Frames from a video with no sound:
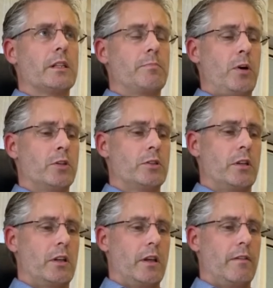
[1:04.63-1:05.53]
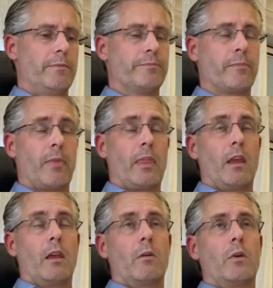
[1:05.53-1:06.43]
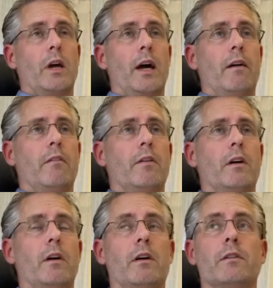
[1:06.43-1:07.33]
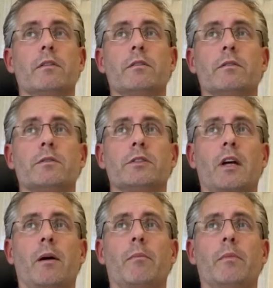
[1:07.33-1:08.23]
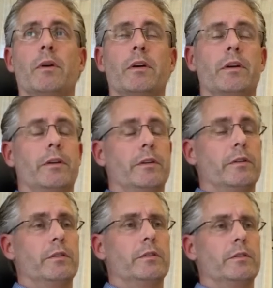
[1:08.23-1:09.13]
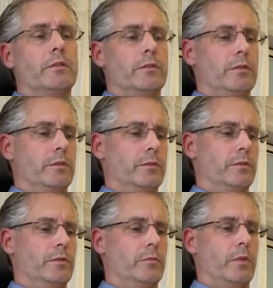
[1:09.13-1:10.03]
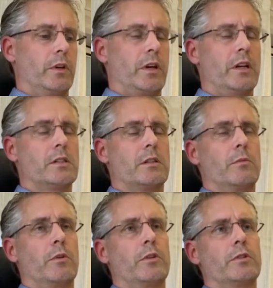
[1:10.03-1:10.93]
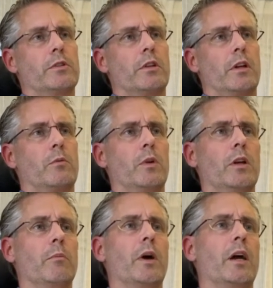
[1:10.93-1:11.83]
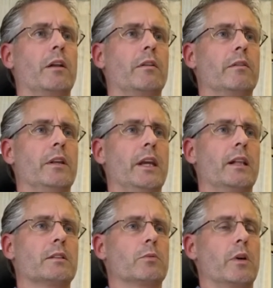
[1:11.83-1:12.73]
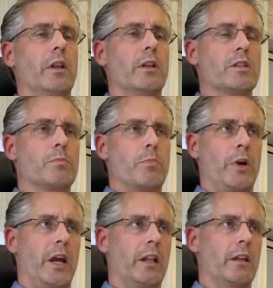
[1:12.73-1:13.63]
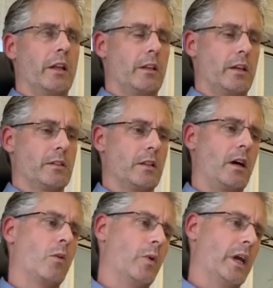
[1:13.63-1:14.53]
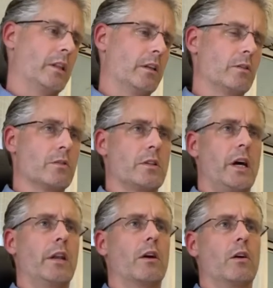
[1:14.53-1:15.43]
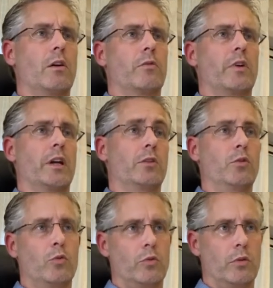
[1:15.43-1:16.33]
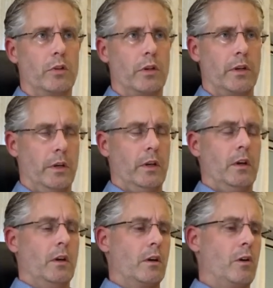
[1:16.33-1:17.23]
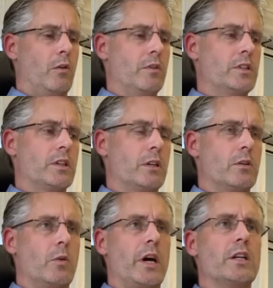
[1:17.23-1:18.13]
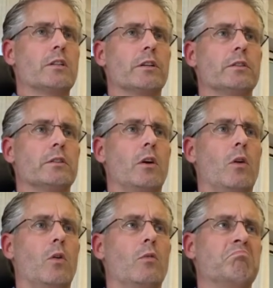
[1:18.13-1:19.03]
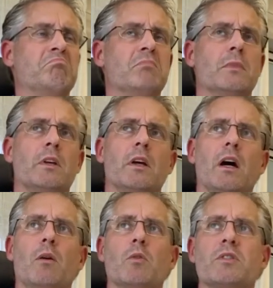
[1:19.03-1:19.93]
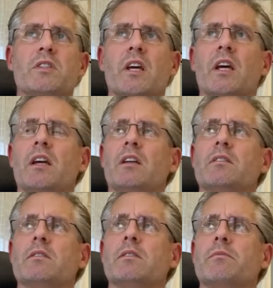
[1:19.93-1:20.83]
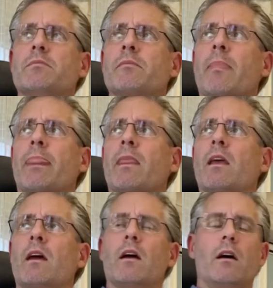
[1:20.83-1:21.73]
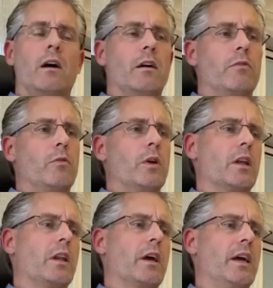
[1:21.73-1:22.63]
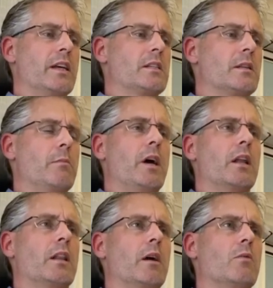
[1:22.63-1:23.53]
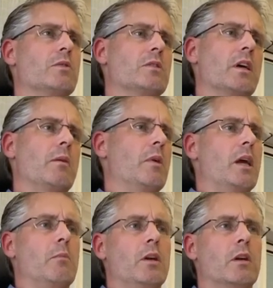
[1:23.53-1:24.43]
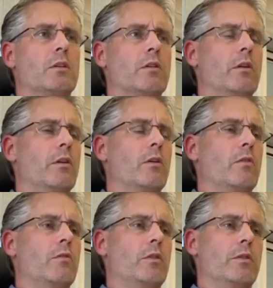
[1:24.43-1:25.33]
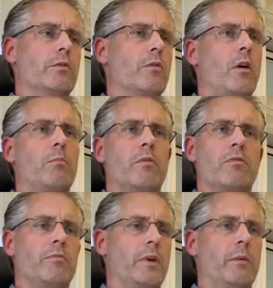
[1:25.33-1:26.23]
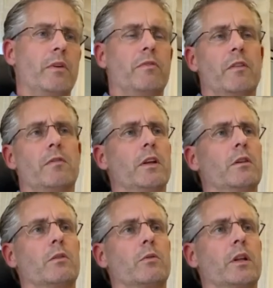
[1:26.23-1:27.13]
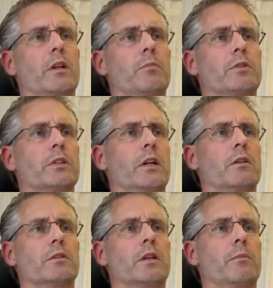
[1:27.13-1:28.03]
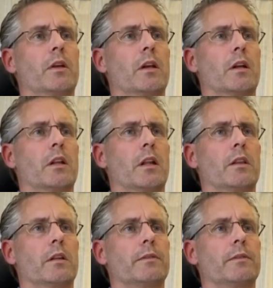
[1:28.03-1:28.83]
positive. We have some customers that we made deals with in the spring that has now waited to sign the contract due to the COVID situation. Okay. So I would say it's, if we can estimate, I would say maybe a turnover drop of maybe 15% to 20% or something like that.